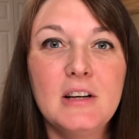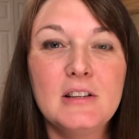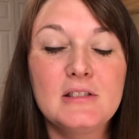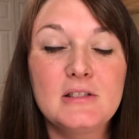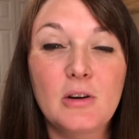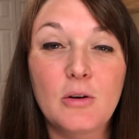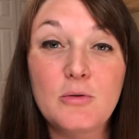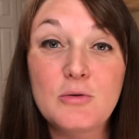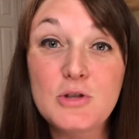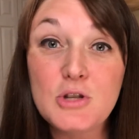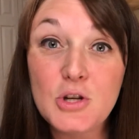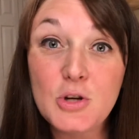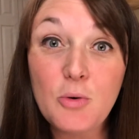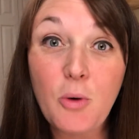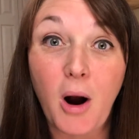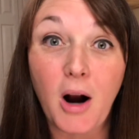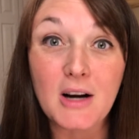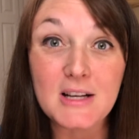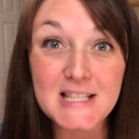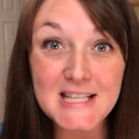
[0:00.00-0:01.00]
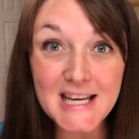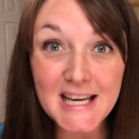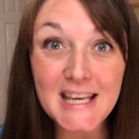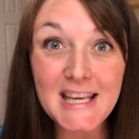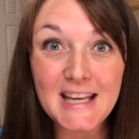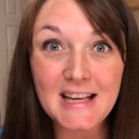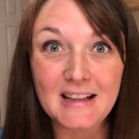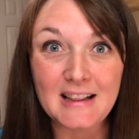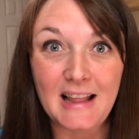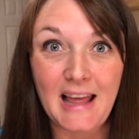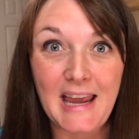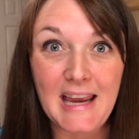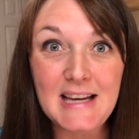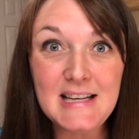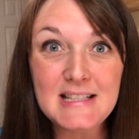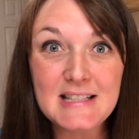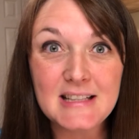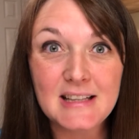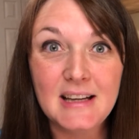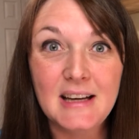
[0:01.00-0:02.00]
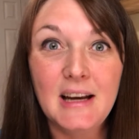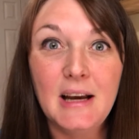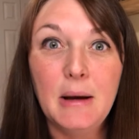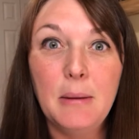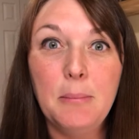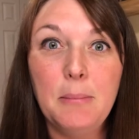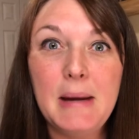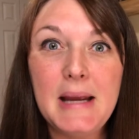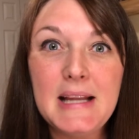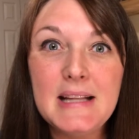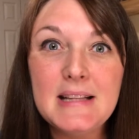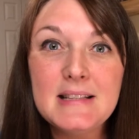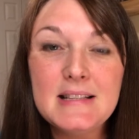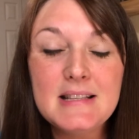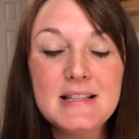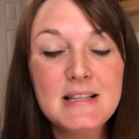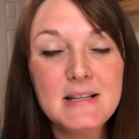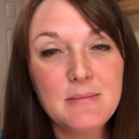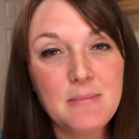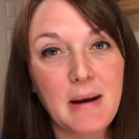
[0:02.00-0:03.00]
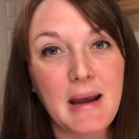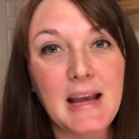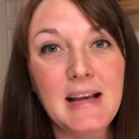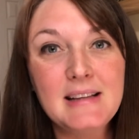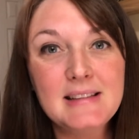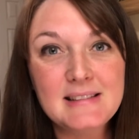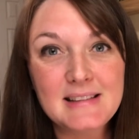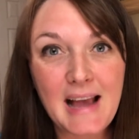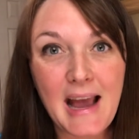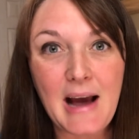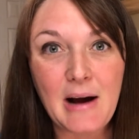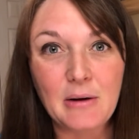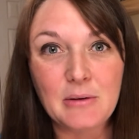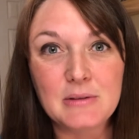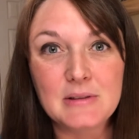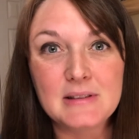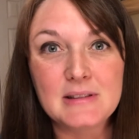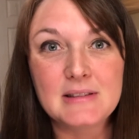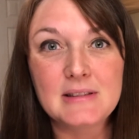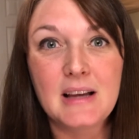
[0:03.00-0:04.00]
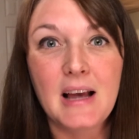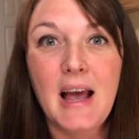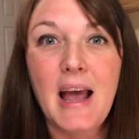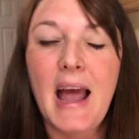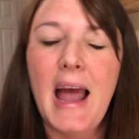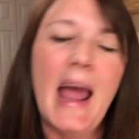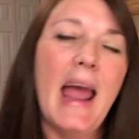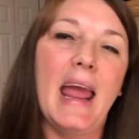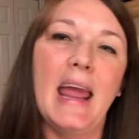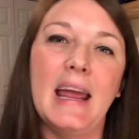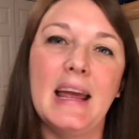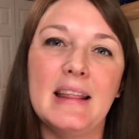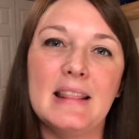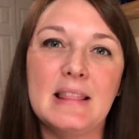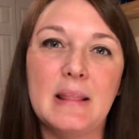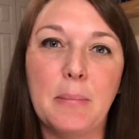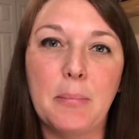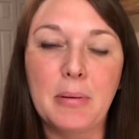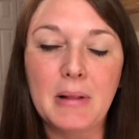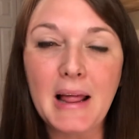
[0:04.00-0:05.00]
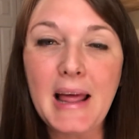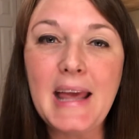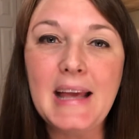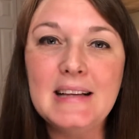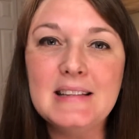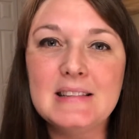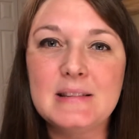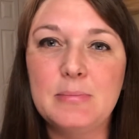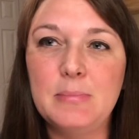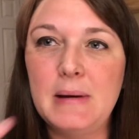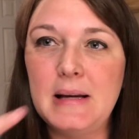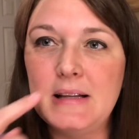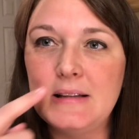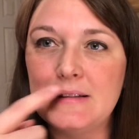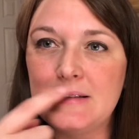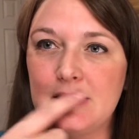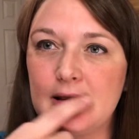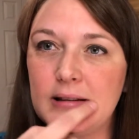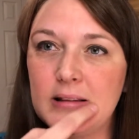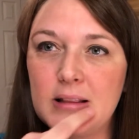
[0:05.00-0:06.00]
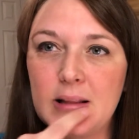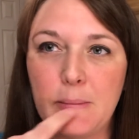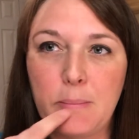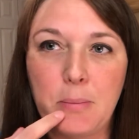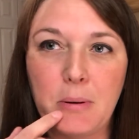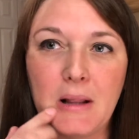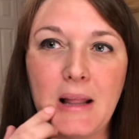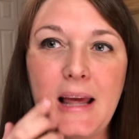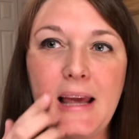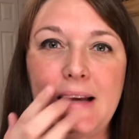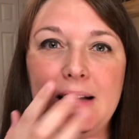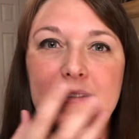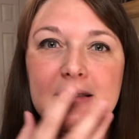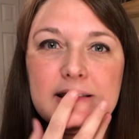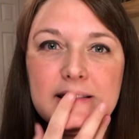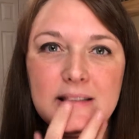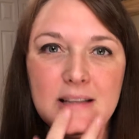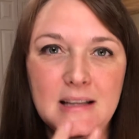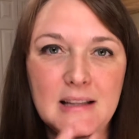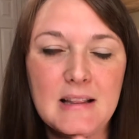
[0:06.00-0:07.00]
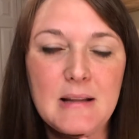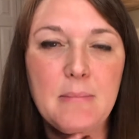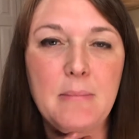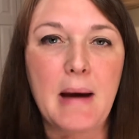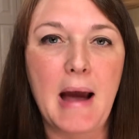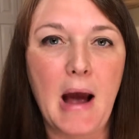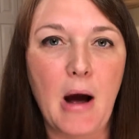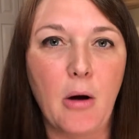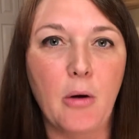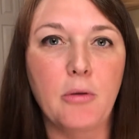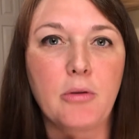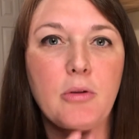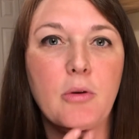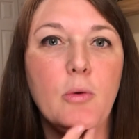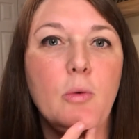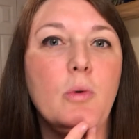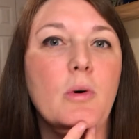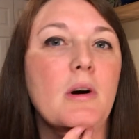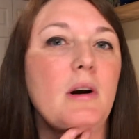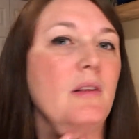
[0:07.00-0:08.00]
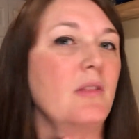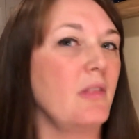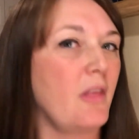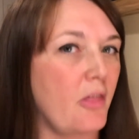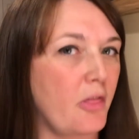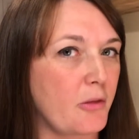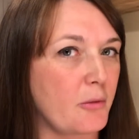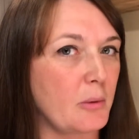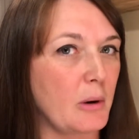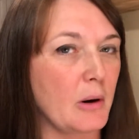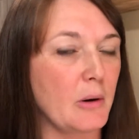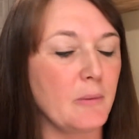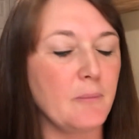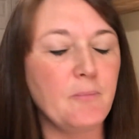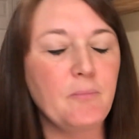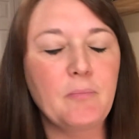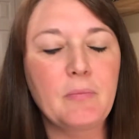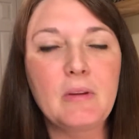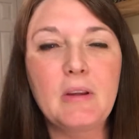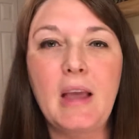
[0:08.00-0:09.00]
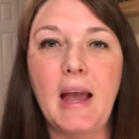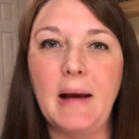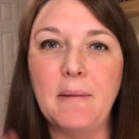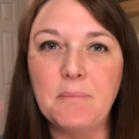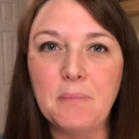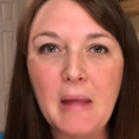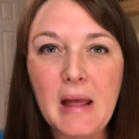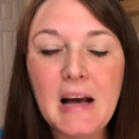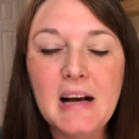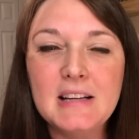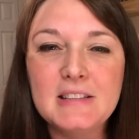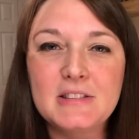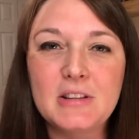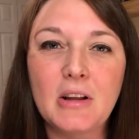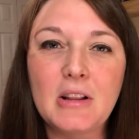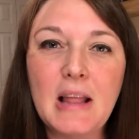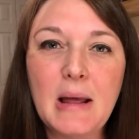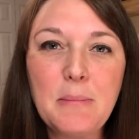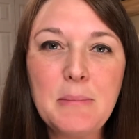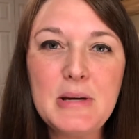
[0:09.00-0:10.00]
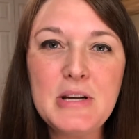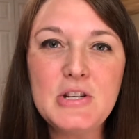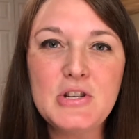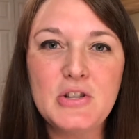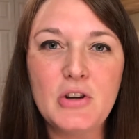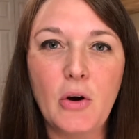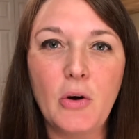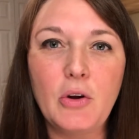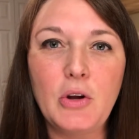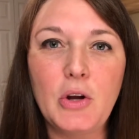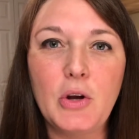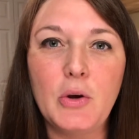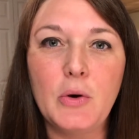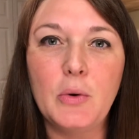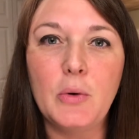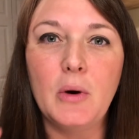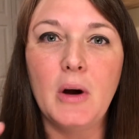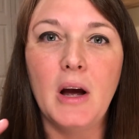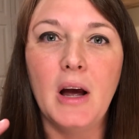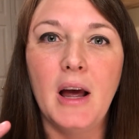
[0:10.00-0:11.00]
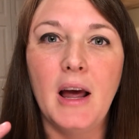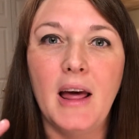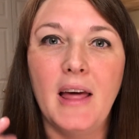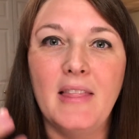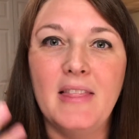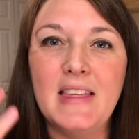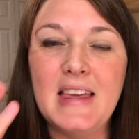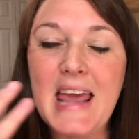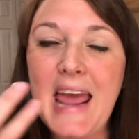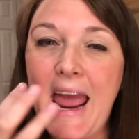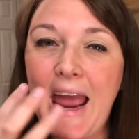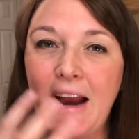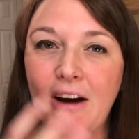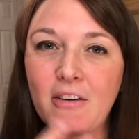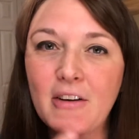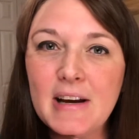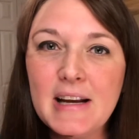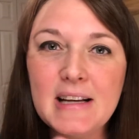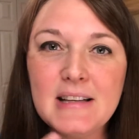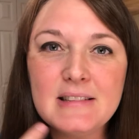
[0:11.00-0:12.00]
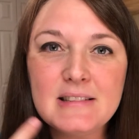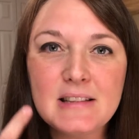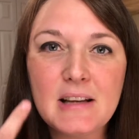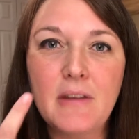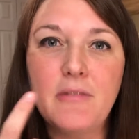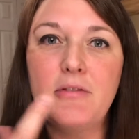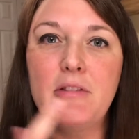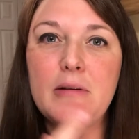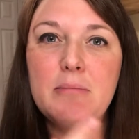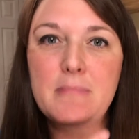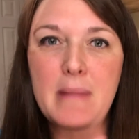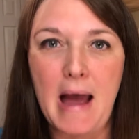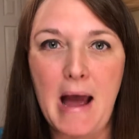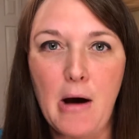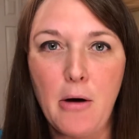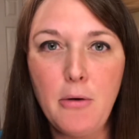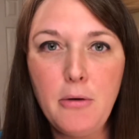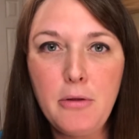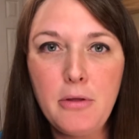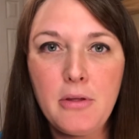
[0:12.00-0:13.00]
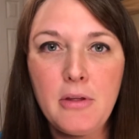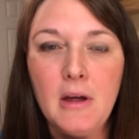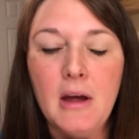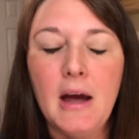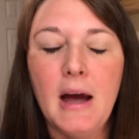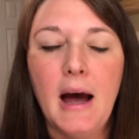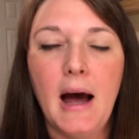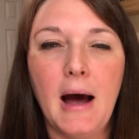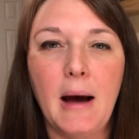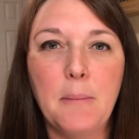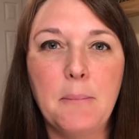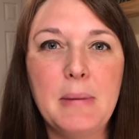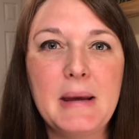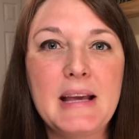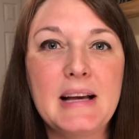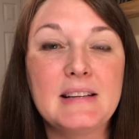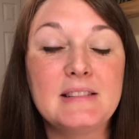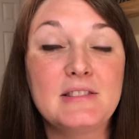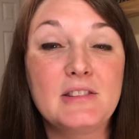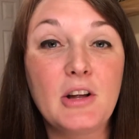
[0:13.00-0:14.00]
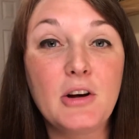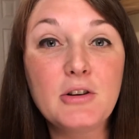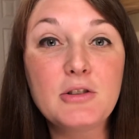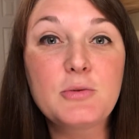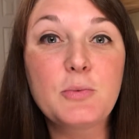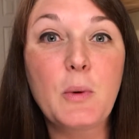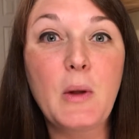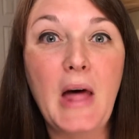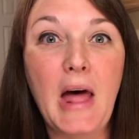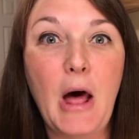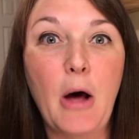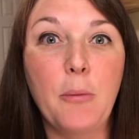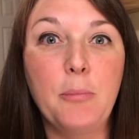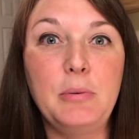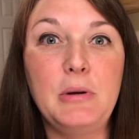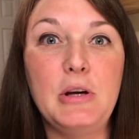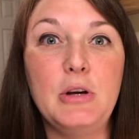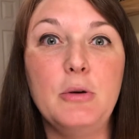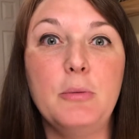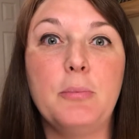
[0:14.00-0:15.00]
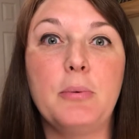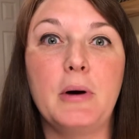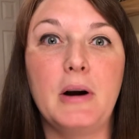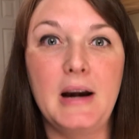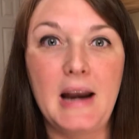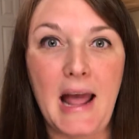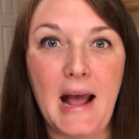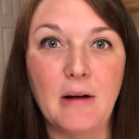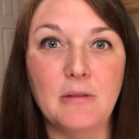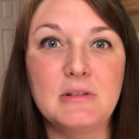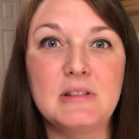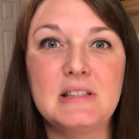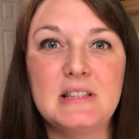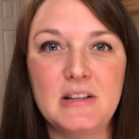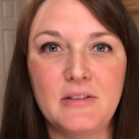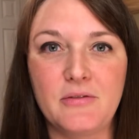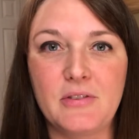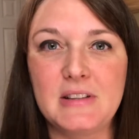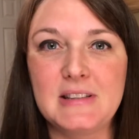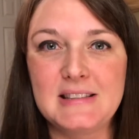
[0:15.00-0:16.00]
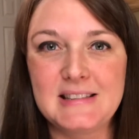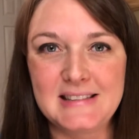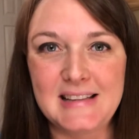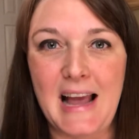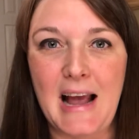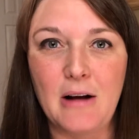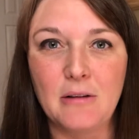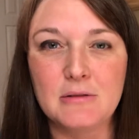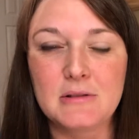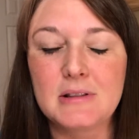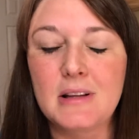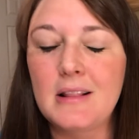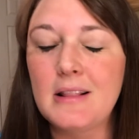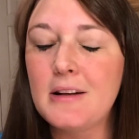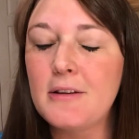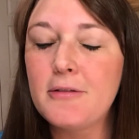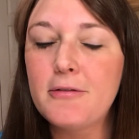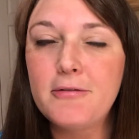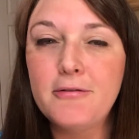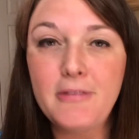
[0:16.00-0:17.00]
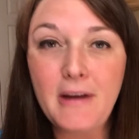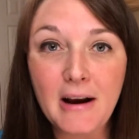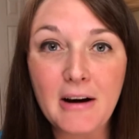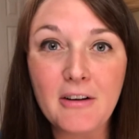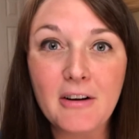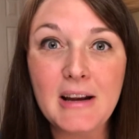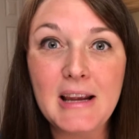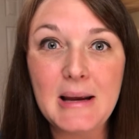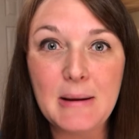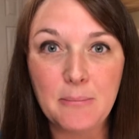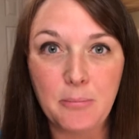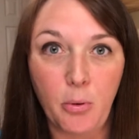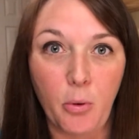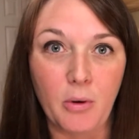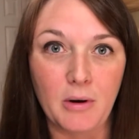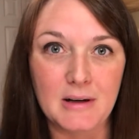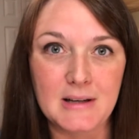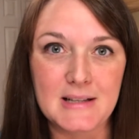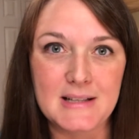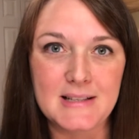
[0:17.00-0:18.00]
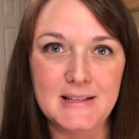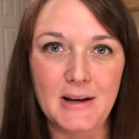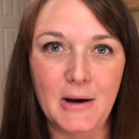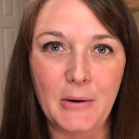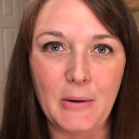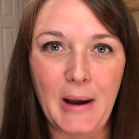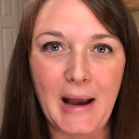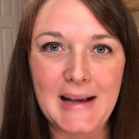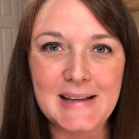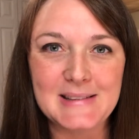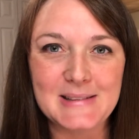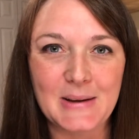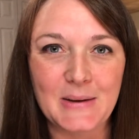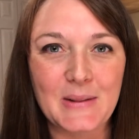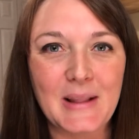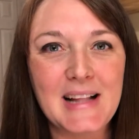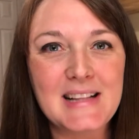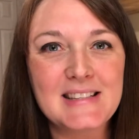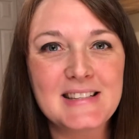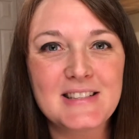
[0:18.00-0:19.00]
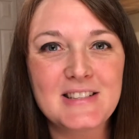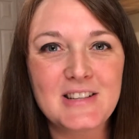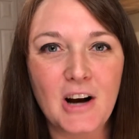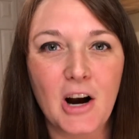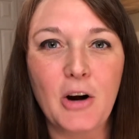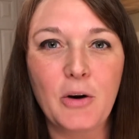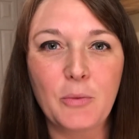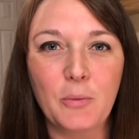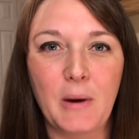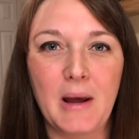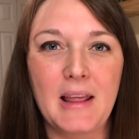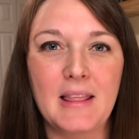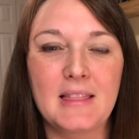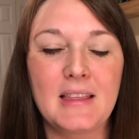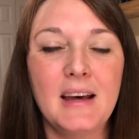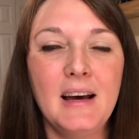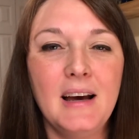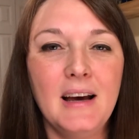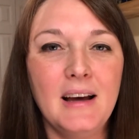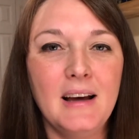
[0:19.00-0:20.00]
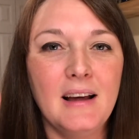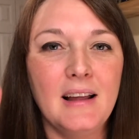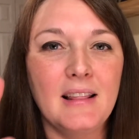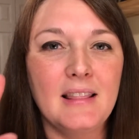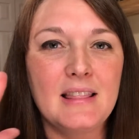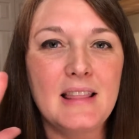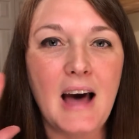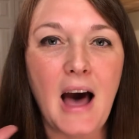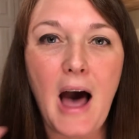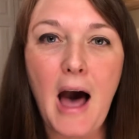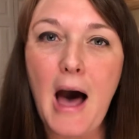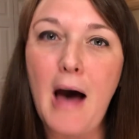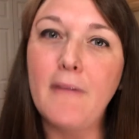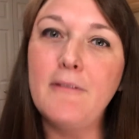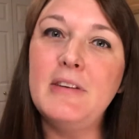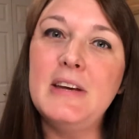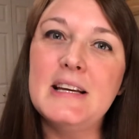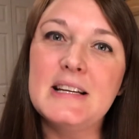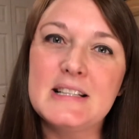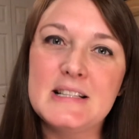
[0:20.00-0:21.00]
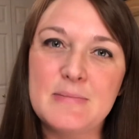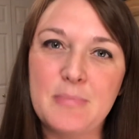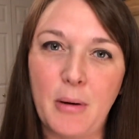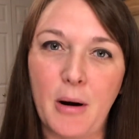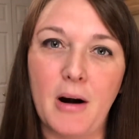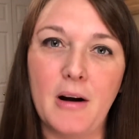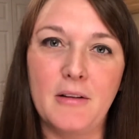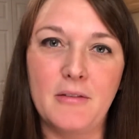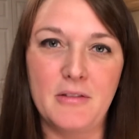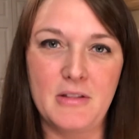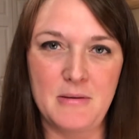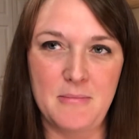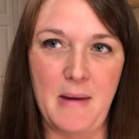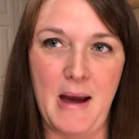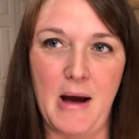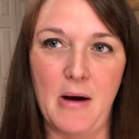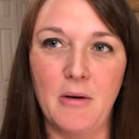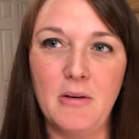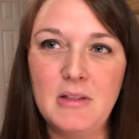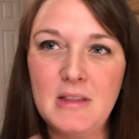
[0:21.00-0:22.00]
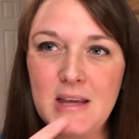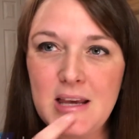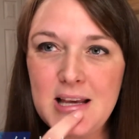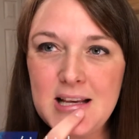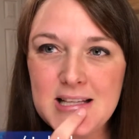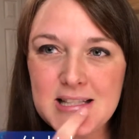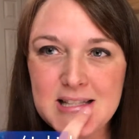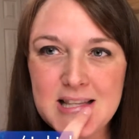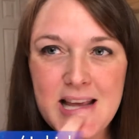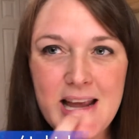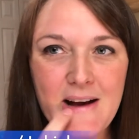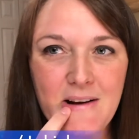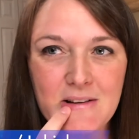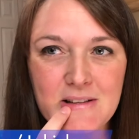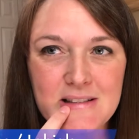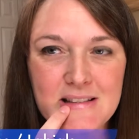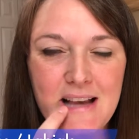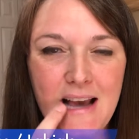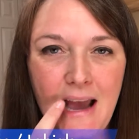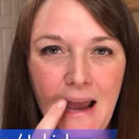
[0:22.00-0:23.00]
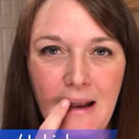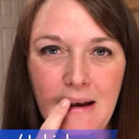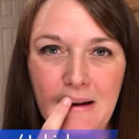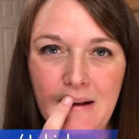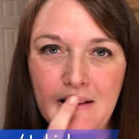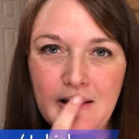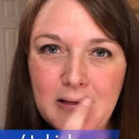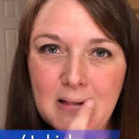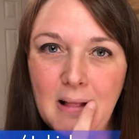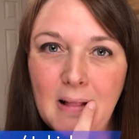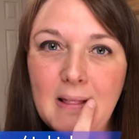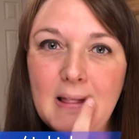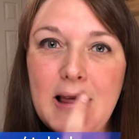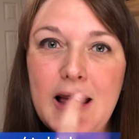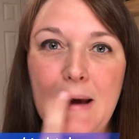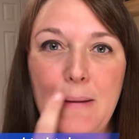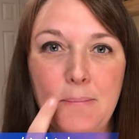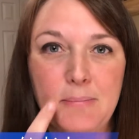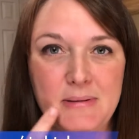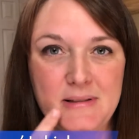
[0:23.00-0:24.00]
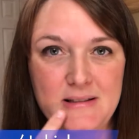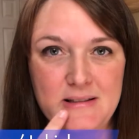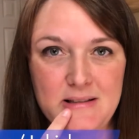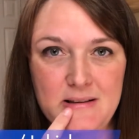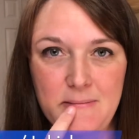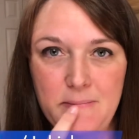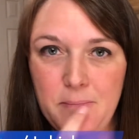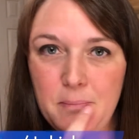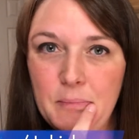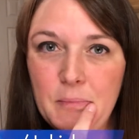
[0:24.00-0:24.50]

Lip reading: So to articulate means to make sounds, and the place means the place in the mouth or in the throat. Okay, so let me show you the areas of the mouth because those will help you pronounce different sounds. They're very important, okay? So let's start with the obvious part of the mouth is the outside, the lips,